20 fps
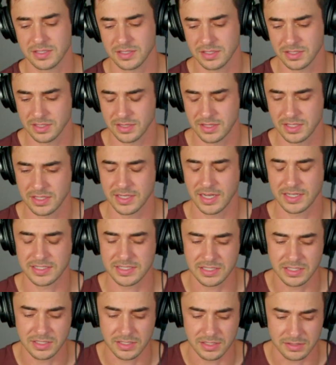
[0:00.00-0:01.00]
the
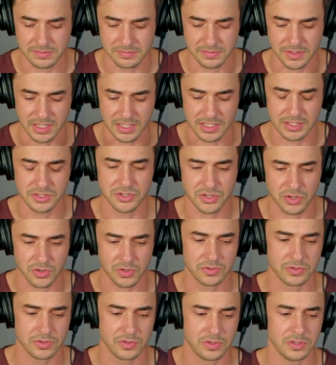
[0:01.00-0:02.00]
idea of
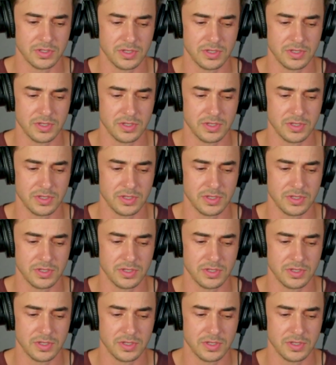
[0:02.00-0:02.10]
internal